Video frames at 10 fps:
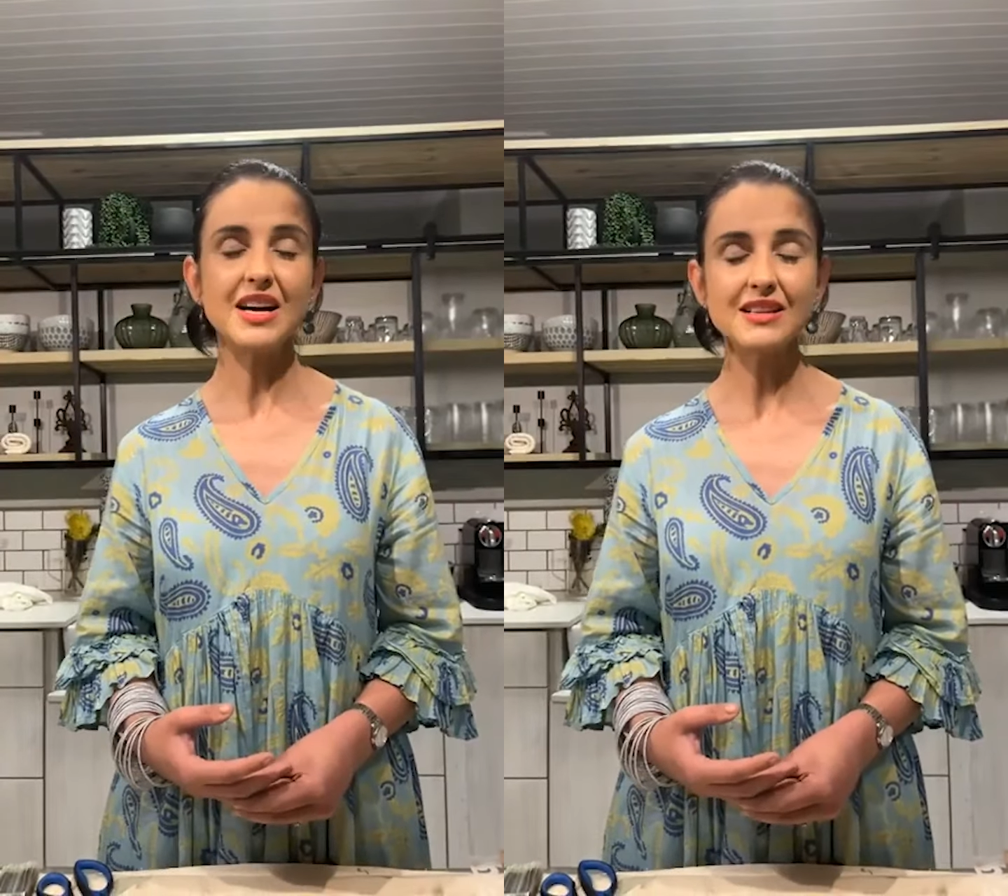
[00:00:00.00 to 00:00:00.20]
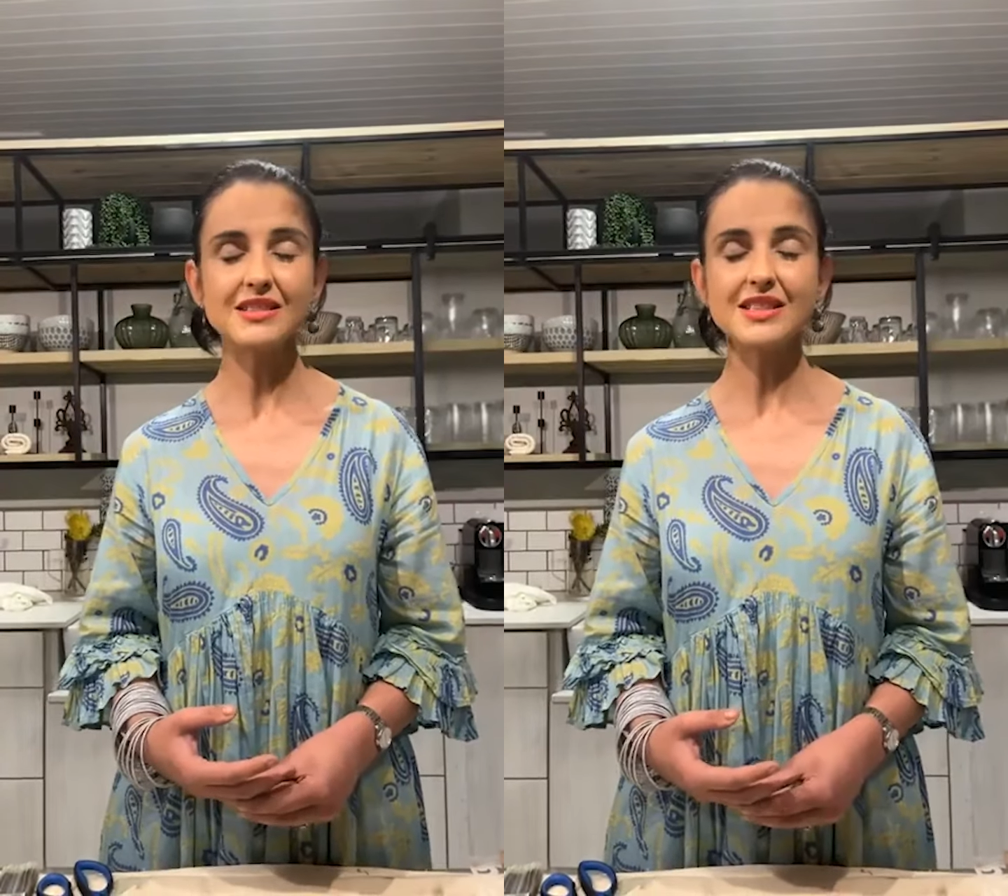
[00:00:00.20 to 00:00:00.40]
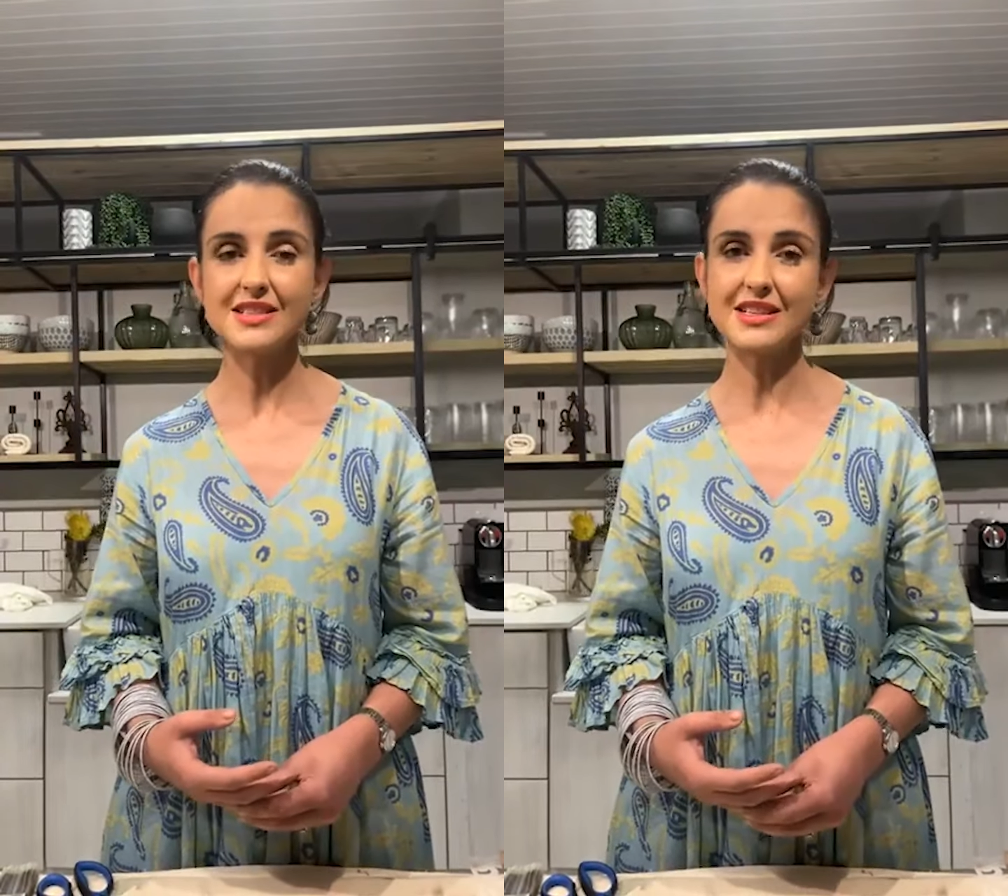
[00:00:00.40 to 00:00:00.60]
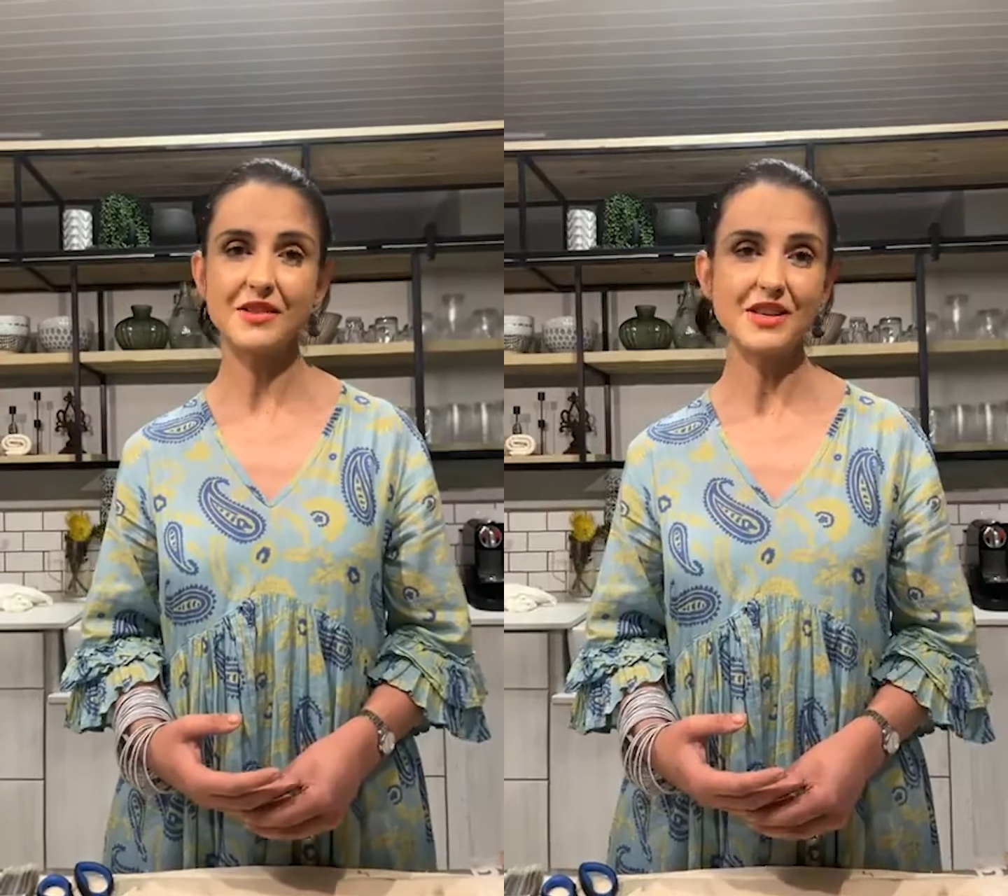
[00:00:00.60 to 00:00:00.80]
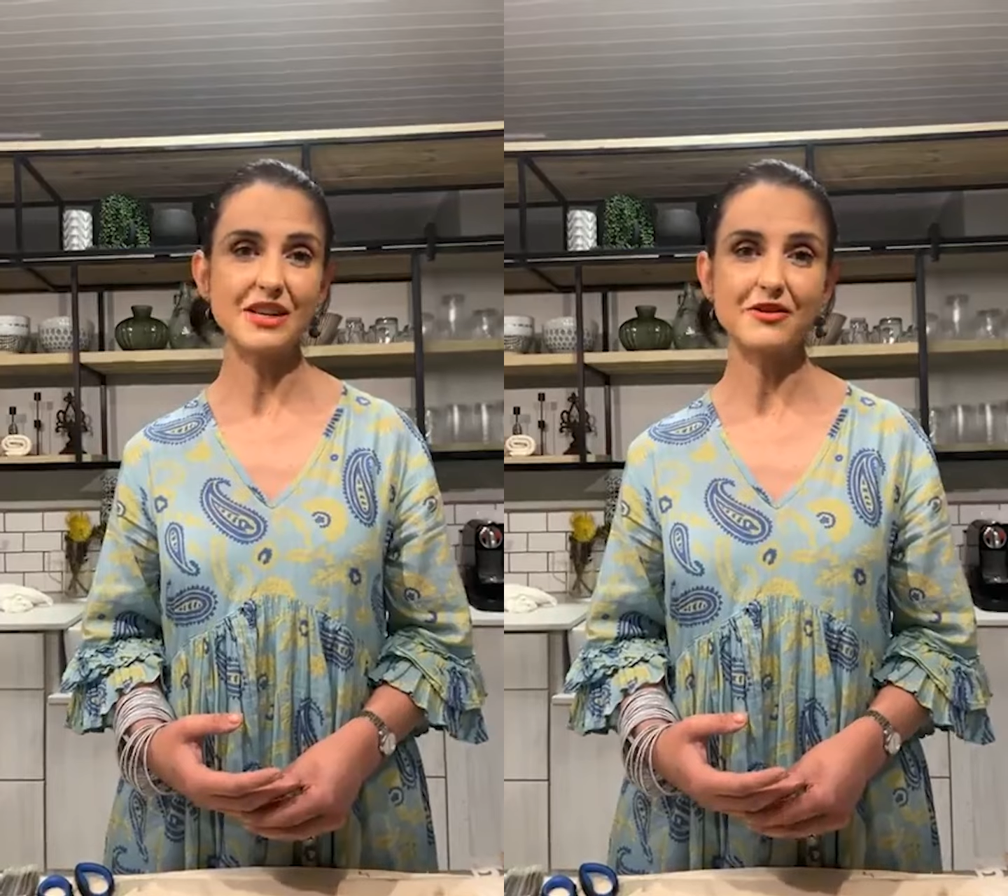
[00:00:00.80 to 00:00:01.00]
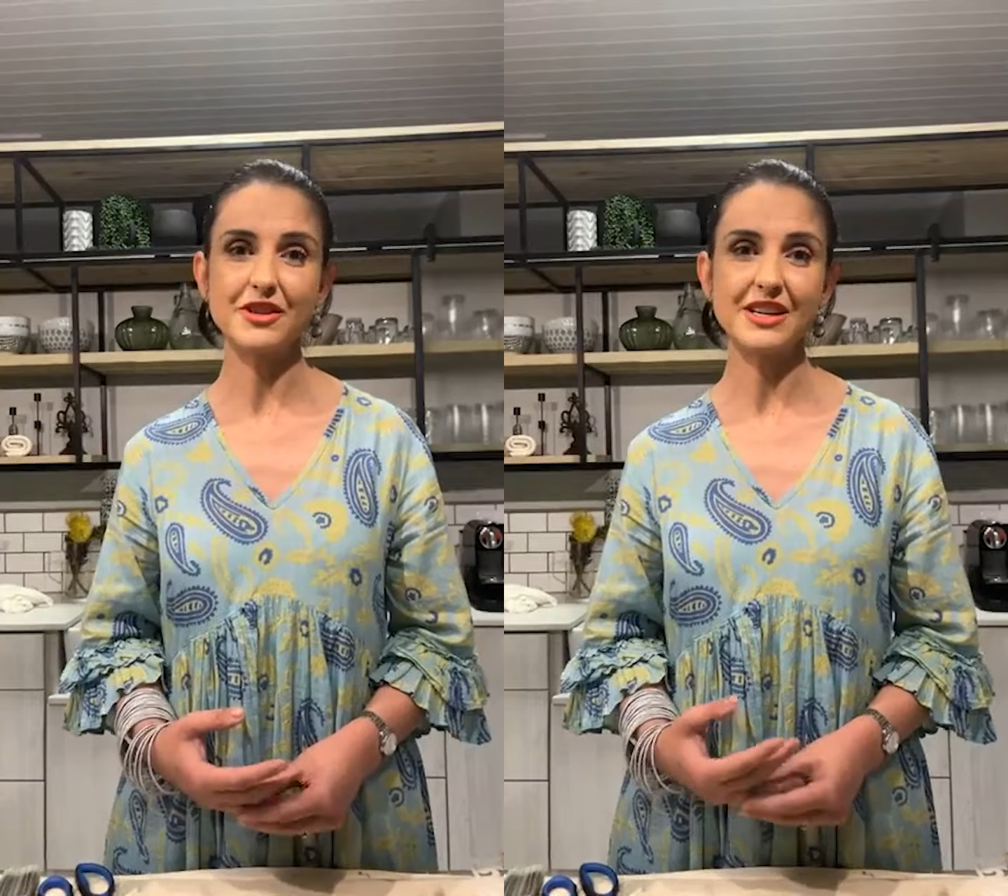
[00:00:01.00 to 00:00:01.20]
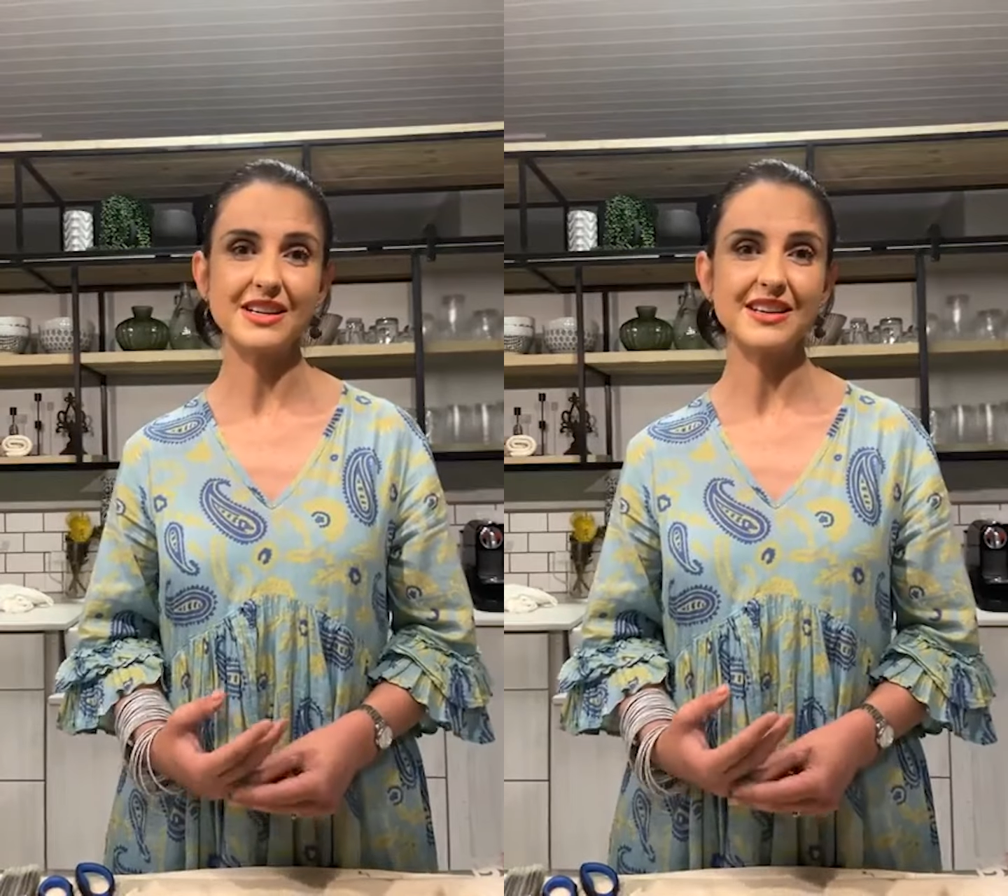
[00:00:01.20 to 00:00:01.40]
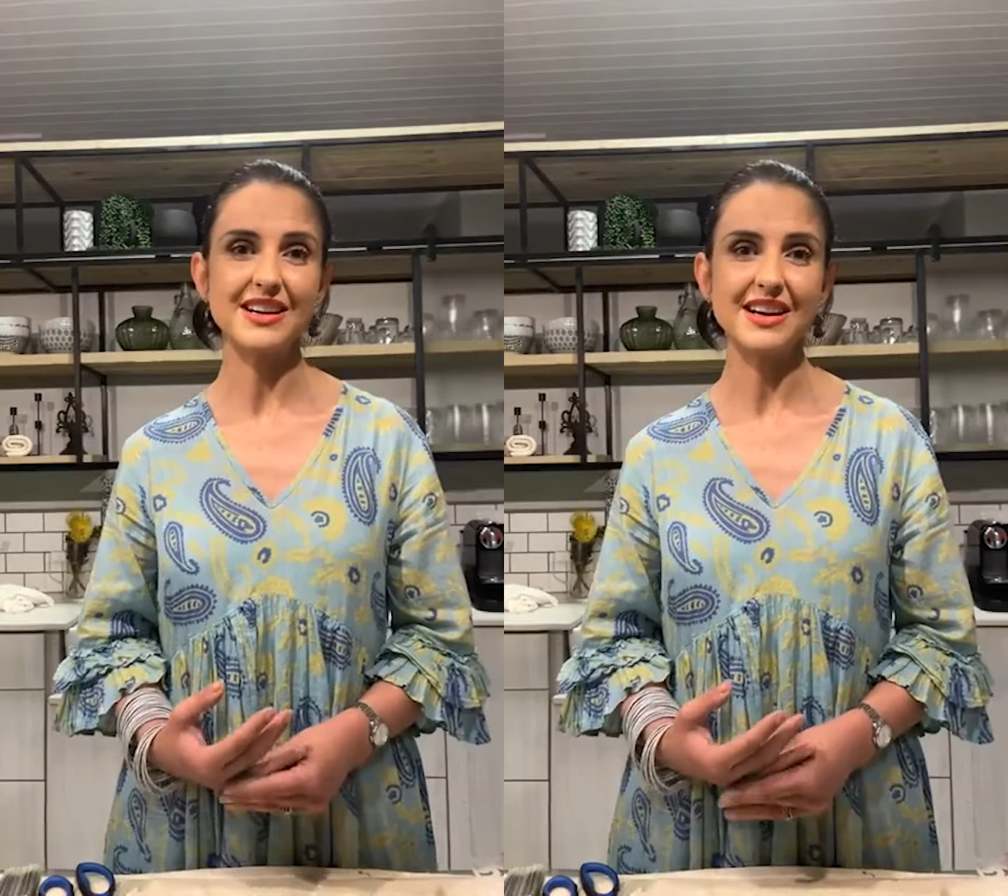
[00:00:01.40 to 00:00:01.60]
and a South
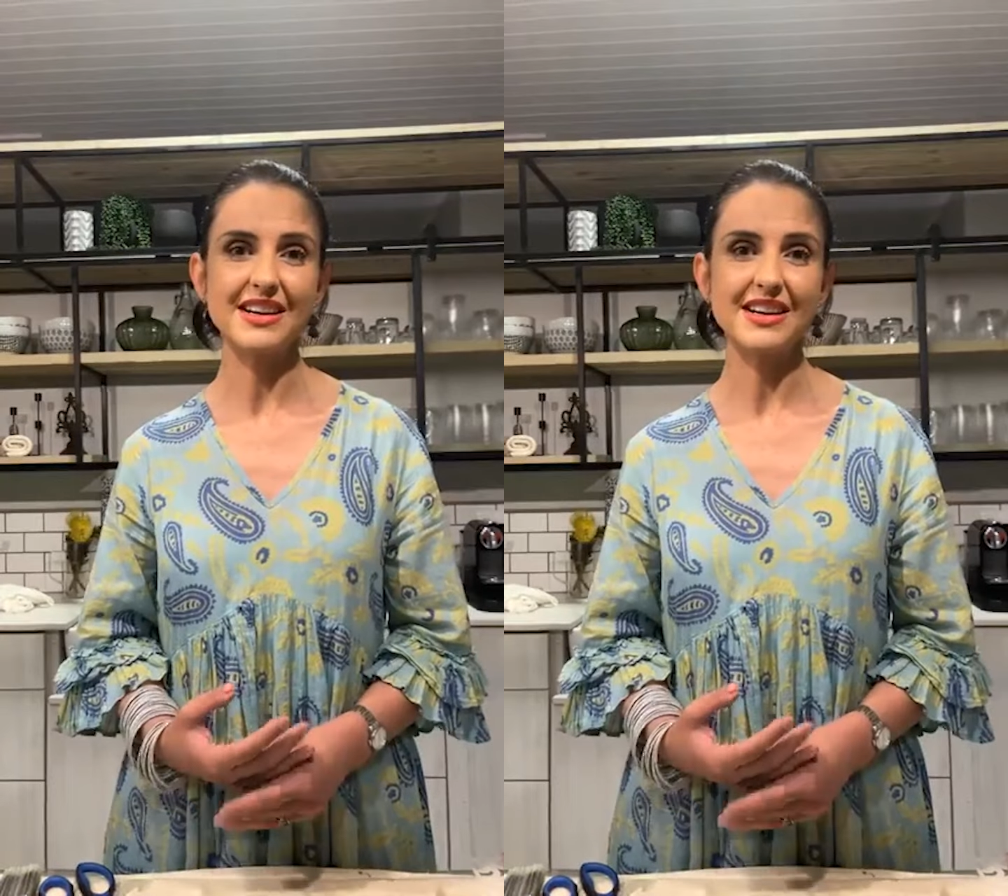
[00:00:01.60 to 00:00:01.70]
African,